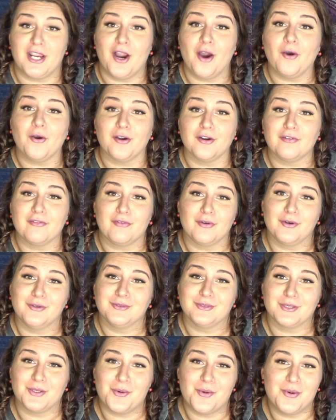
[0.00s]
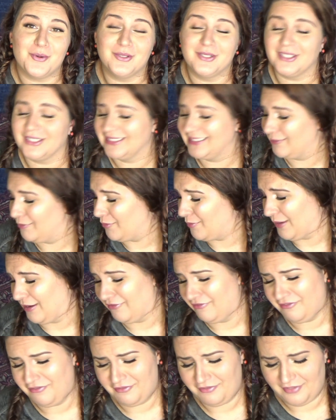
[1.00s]
Heart of Rose Gold, are some of my
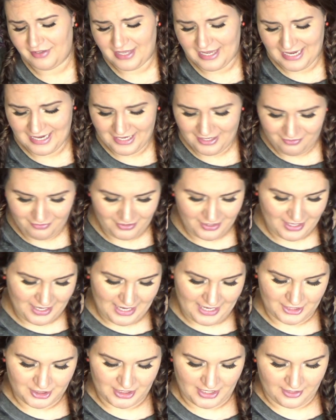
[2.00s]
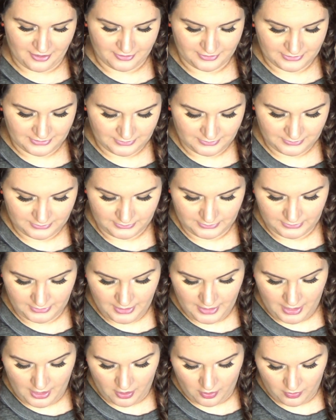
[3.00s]
favorite eyeshadows. So,
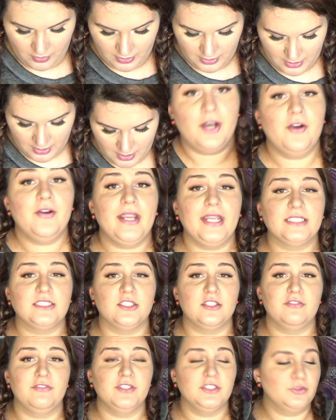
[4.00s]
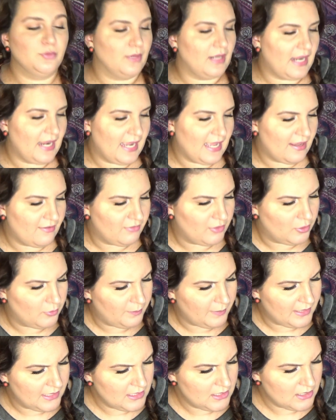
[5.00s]
okay, oh so the first one I have
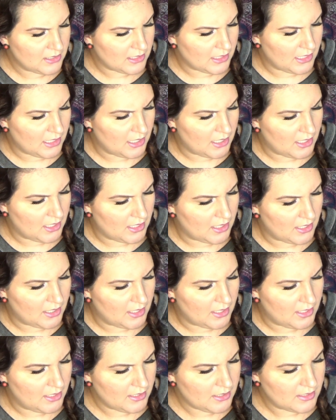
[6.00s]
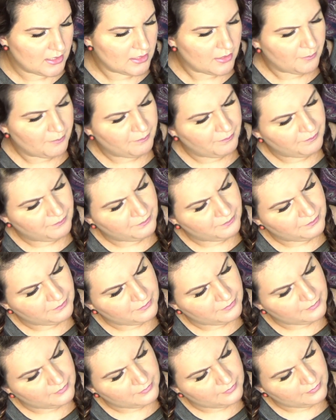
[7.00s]
open is
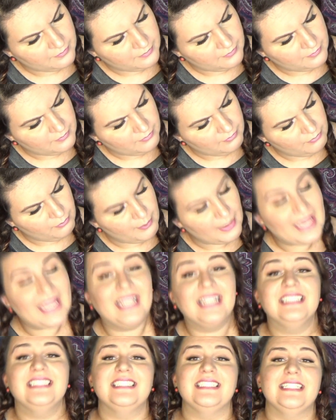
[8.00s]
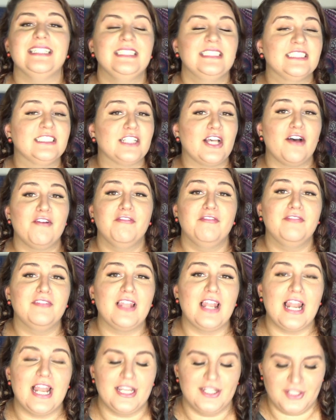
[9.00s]
Pegasus
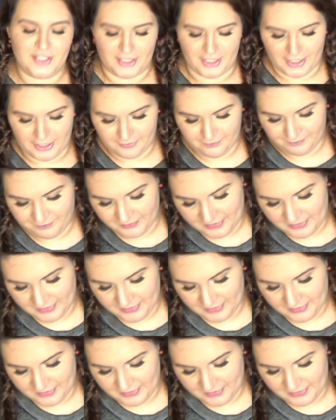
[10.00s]
Flutter.